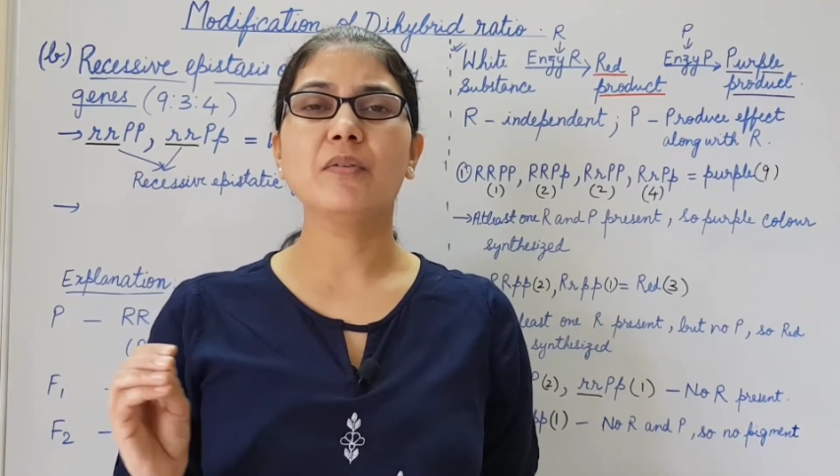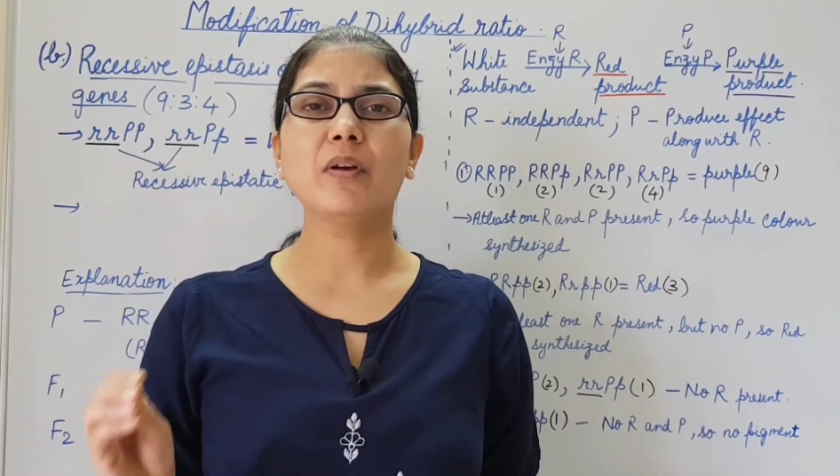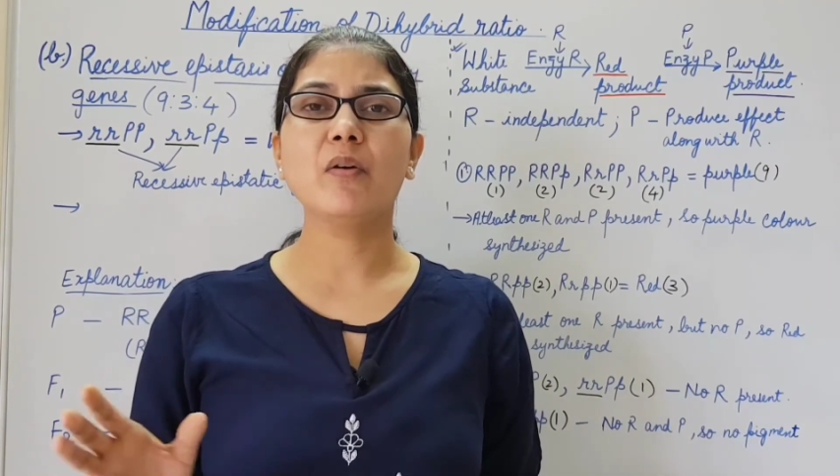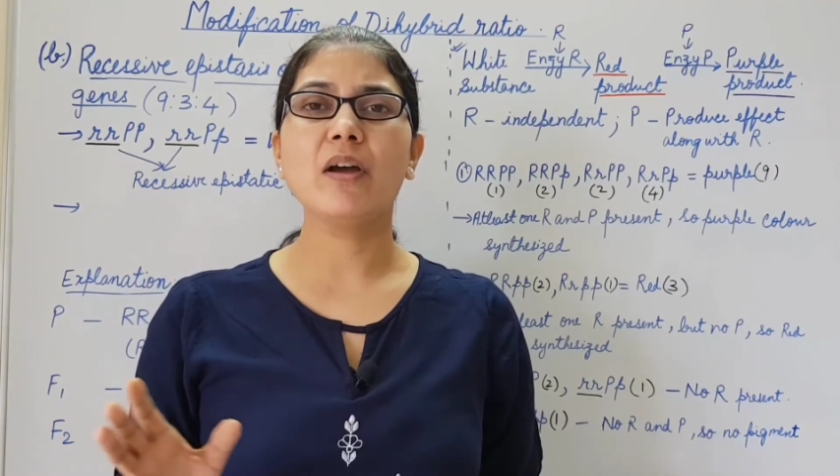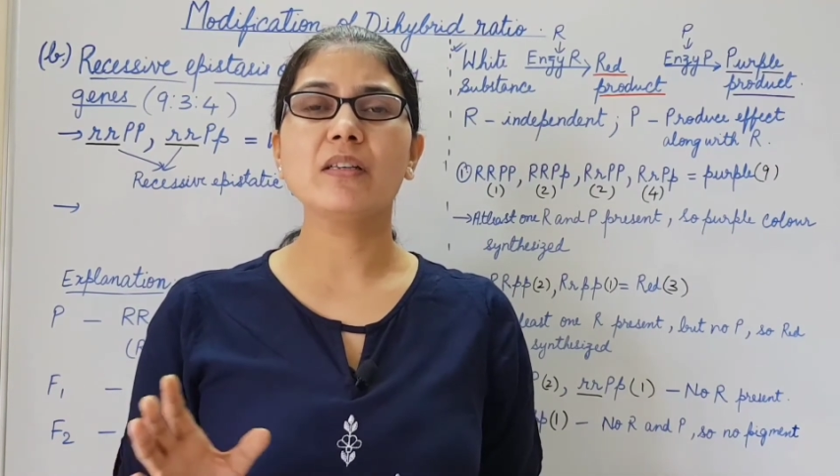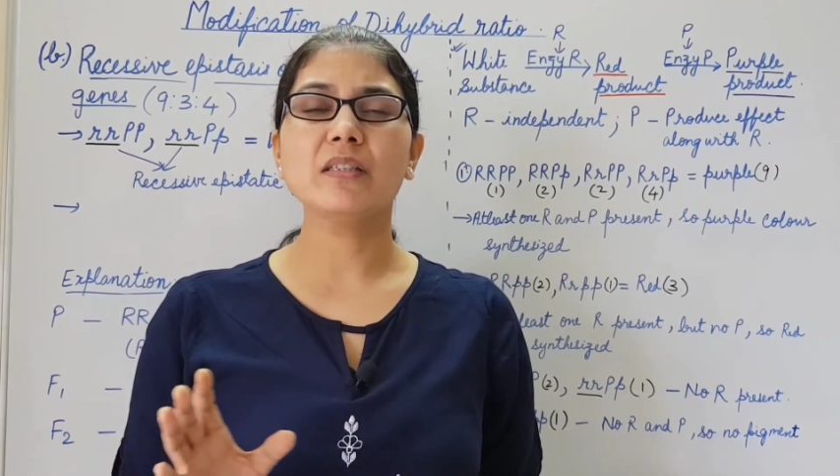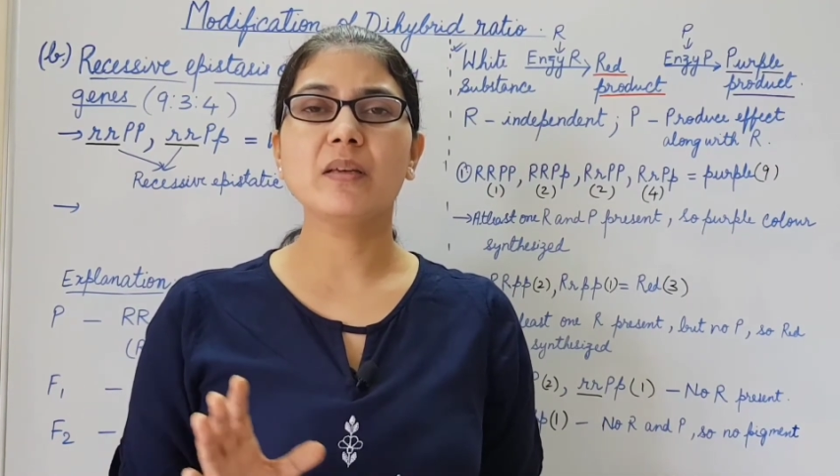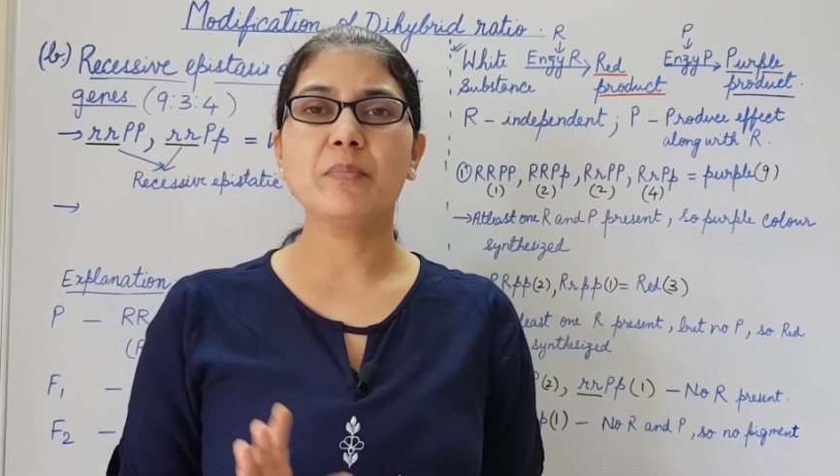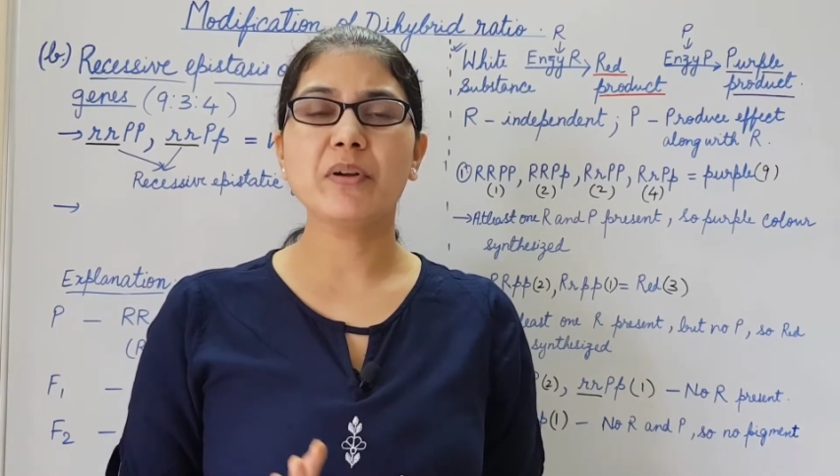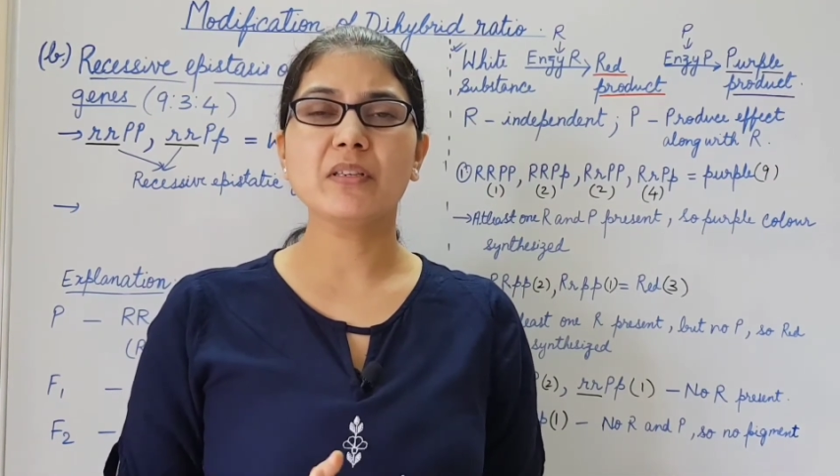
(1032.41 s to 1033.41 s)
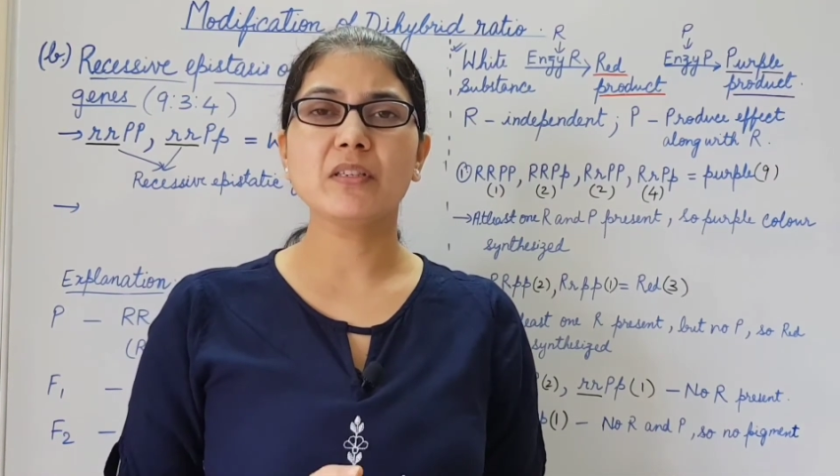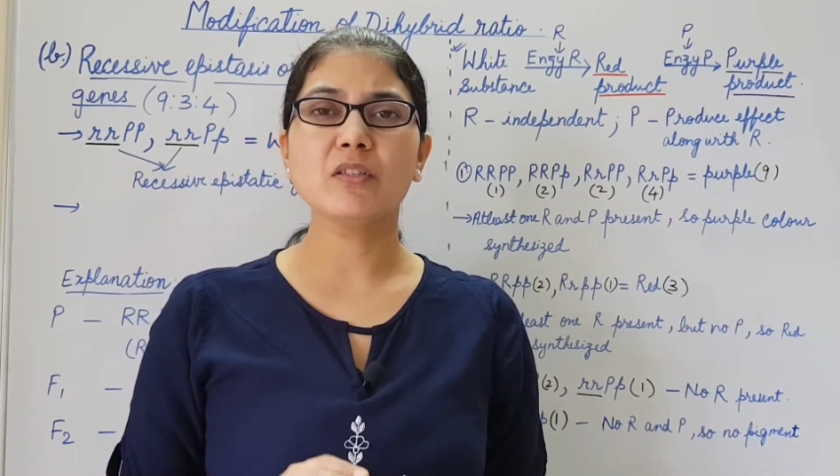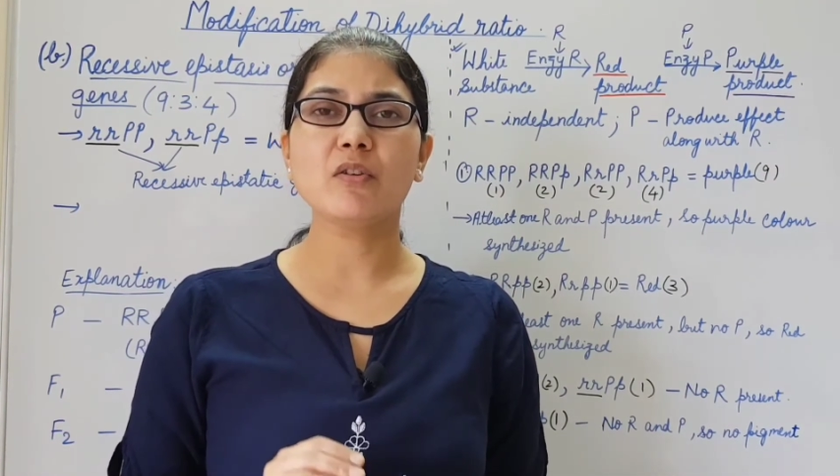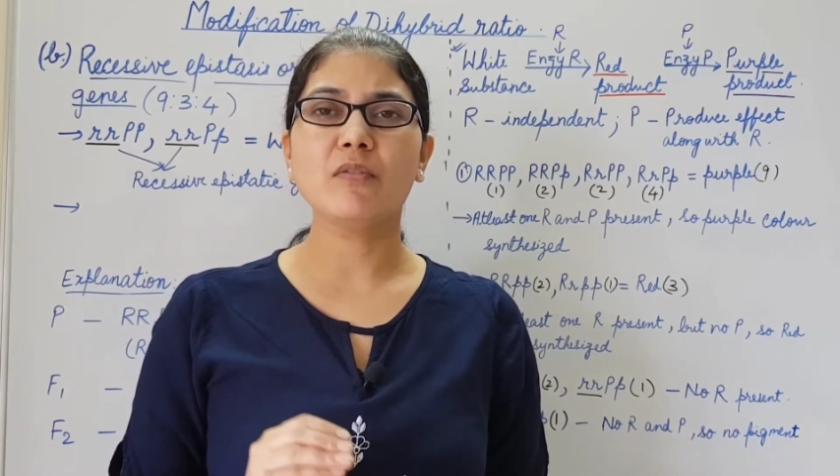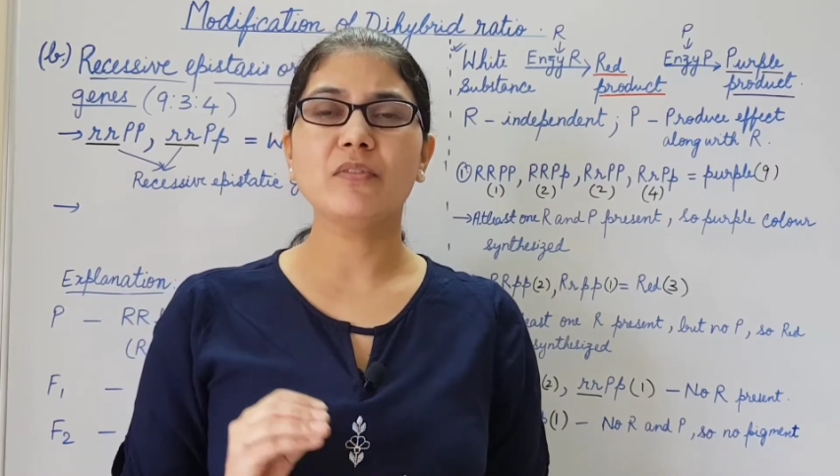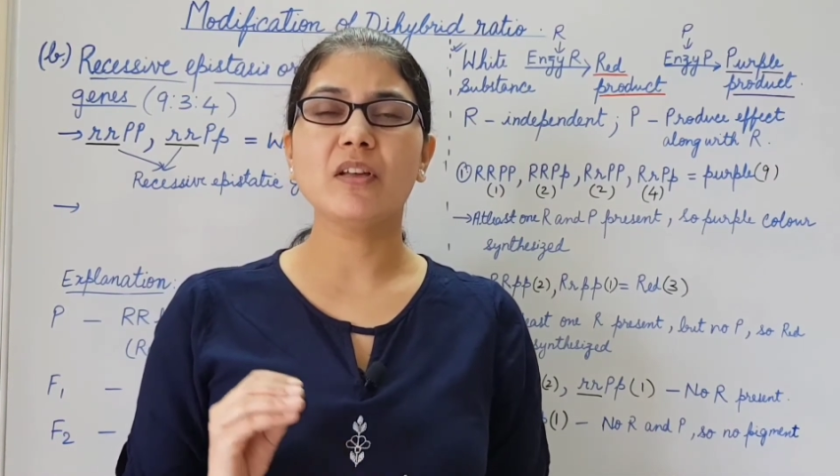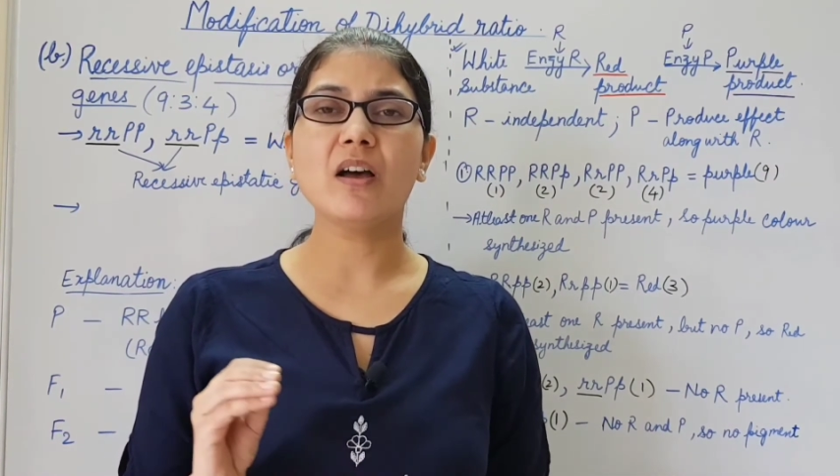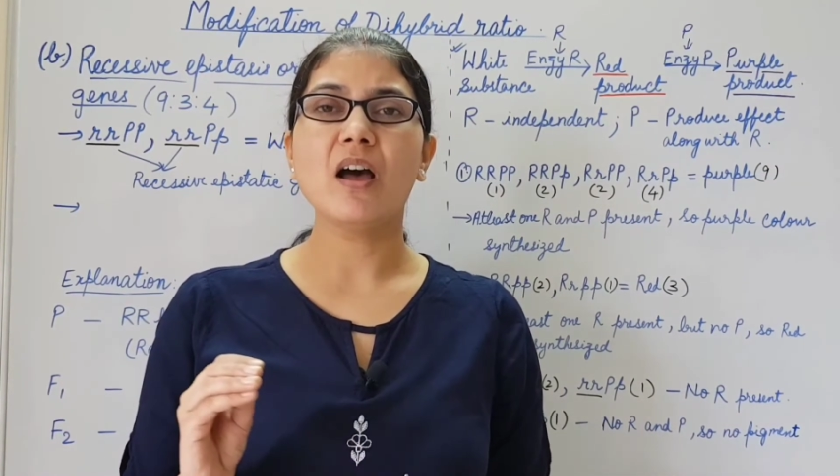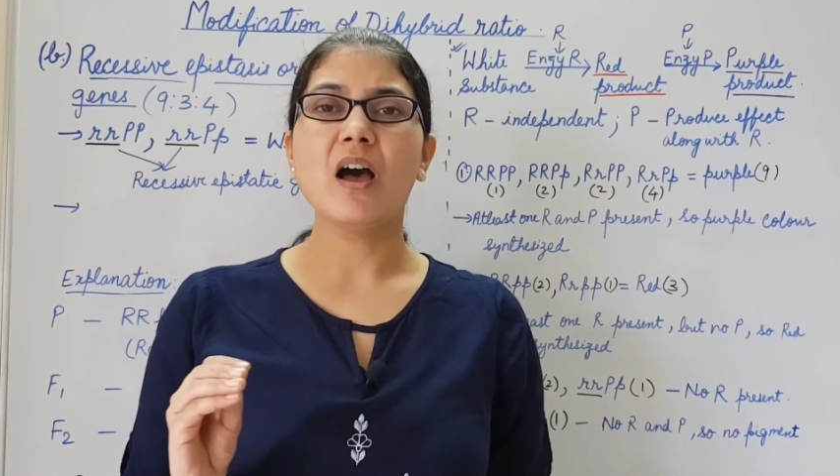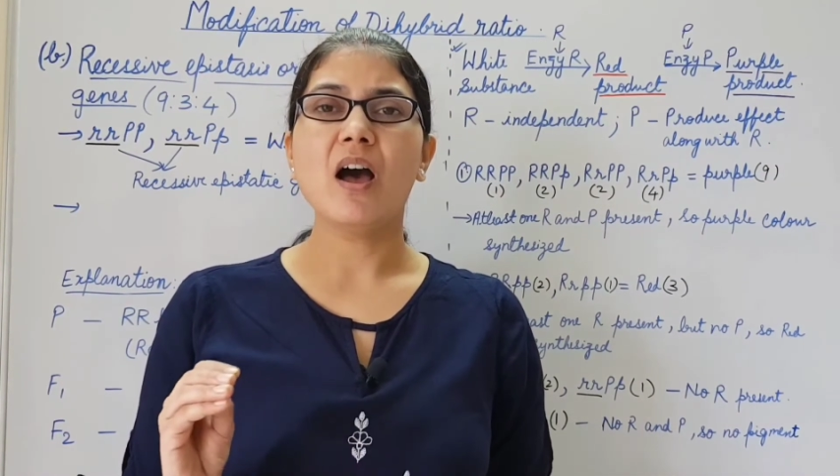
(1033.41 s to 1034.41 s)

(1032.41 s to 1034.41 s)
requires the presence of the